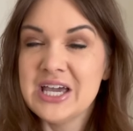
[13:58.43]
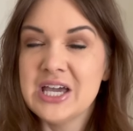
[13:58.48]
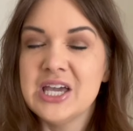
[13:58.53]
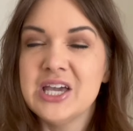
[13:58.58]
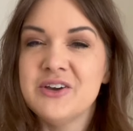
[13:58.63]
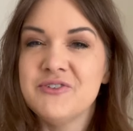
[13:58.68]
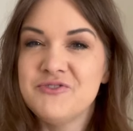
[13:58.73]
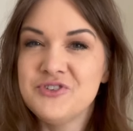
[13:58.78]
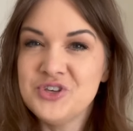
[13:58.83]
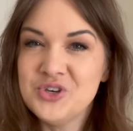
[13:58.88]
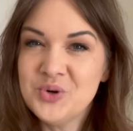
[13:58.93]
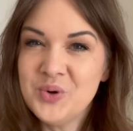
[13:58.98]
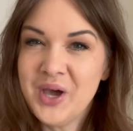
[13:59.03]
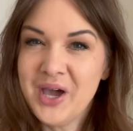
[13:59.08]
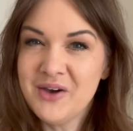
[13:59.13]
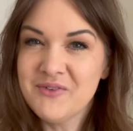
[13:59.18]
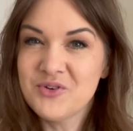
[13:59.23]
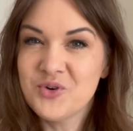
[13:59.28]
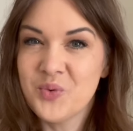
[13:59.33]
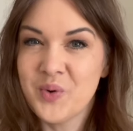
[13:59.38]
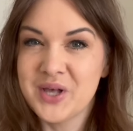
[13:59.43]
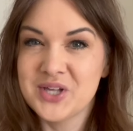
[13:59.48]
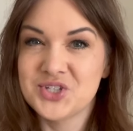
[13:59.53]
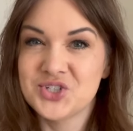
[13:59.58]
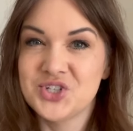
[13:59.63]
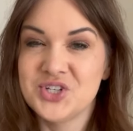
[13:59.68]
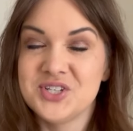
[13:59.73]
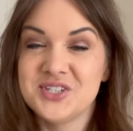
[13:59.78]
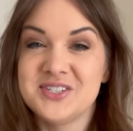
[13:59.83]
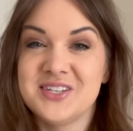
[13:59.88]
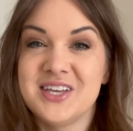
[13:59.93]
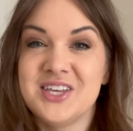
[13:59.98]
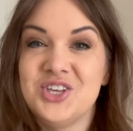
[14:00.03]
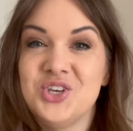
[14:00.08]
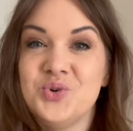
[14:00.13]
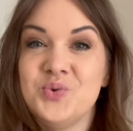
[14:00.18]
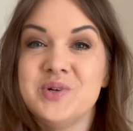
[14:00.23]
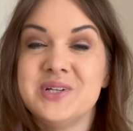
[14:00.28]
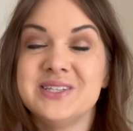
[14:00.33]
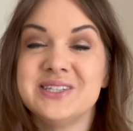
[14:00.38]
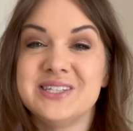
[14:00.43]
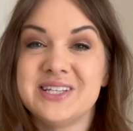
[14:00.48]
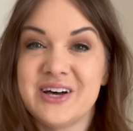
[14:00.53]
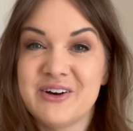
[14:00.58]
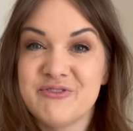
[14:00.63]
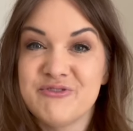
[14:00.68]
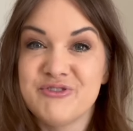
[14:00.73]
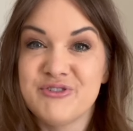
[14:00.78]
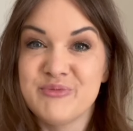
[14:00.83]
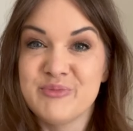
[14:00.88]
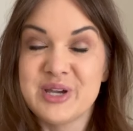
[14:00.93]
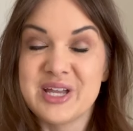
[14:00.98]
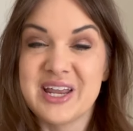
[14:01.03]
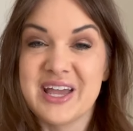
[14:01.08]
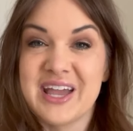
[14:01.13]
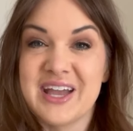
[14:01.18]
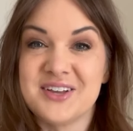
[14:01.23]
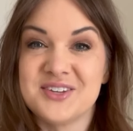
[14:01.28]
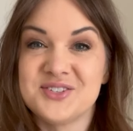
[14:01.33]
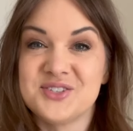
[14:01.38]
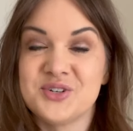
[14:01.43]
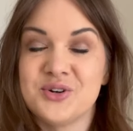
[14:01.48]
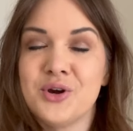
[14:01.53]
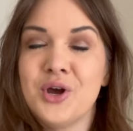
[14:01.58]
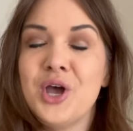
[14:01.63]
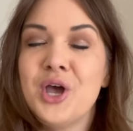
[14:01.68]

If you have questions that you would love for me to answer,